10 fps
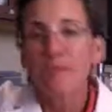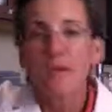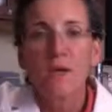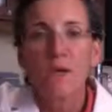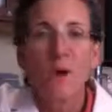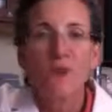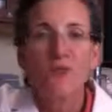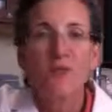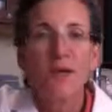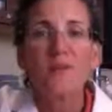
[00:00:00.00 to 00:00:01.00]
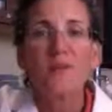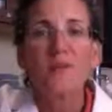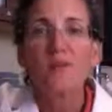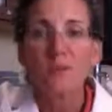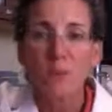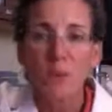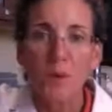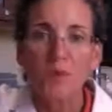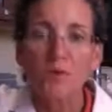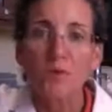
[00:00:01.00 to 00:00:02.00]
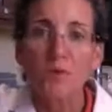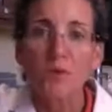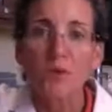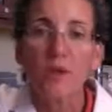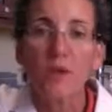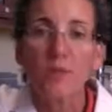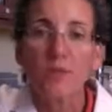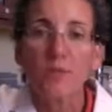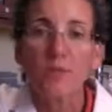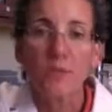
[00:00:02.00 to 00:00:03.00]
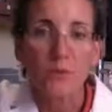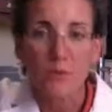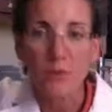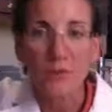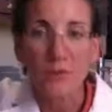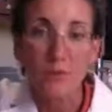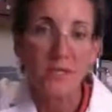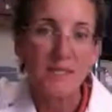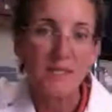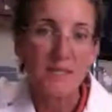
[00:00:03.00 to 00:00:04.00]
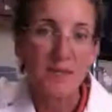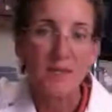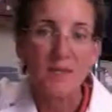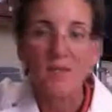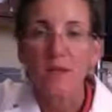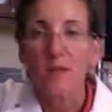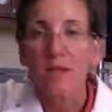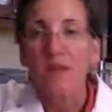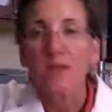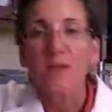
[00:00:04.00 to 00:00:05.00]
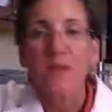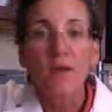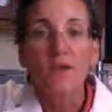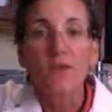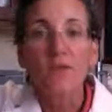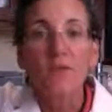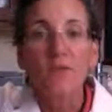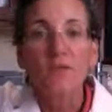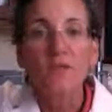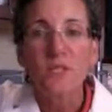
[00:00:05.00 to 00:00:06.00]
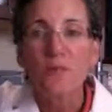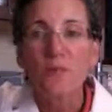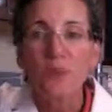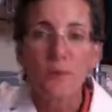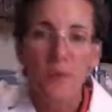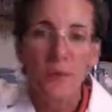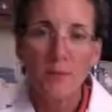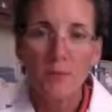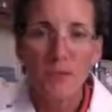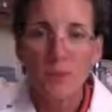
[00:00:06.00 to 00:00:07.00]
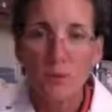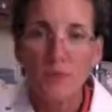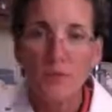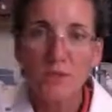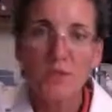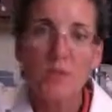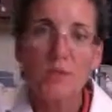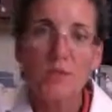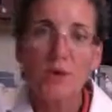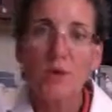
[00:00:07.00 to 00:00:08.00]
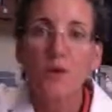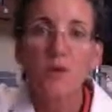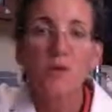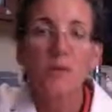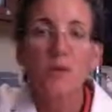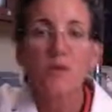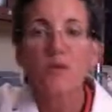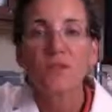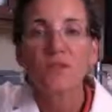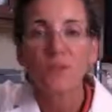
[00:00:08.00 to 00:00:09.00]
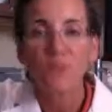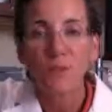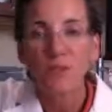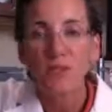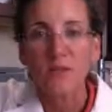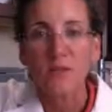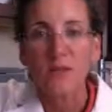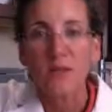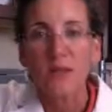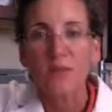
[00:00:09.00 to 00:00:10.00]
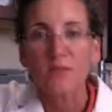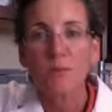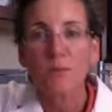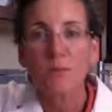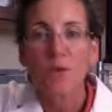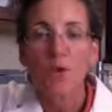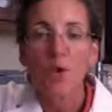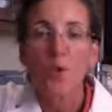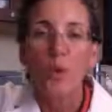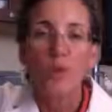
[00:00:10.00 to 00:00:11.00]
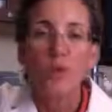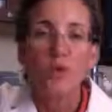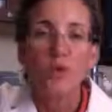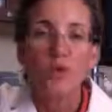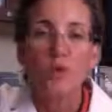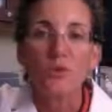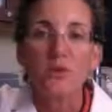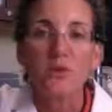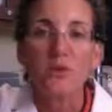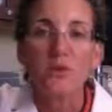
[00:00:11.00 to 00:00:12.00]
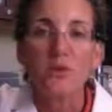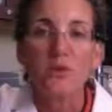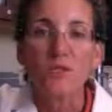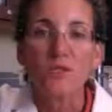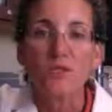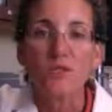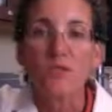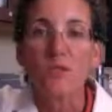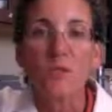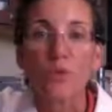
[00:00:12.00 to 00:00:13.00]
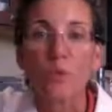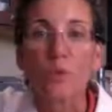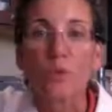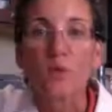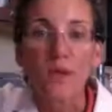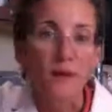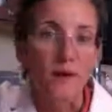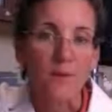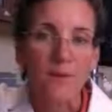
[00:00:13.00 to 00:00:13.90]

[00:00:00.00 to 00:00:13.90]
almost 5 years experience with platelet-rich plasma in aesthetics. Yale University wrote a paper just recently touting the benefits of platelet-rich plasma when used in conjunction with other wound care.